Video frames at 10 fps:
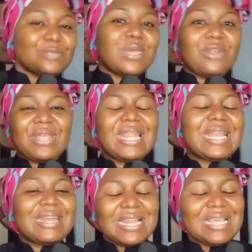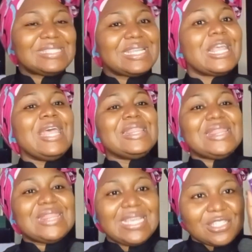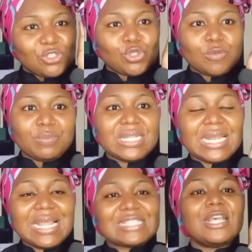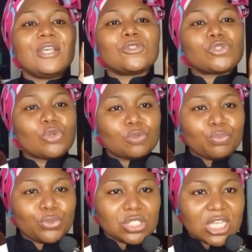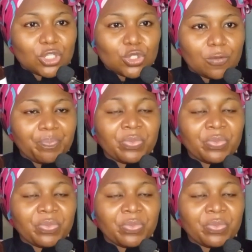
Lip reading: but I realized that this should be the last, sun protection.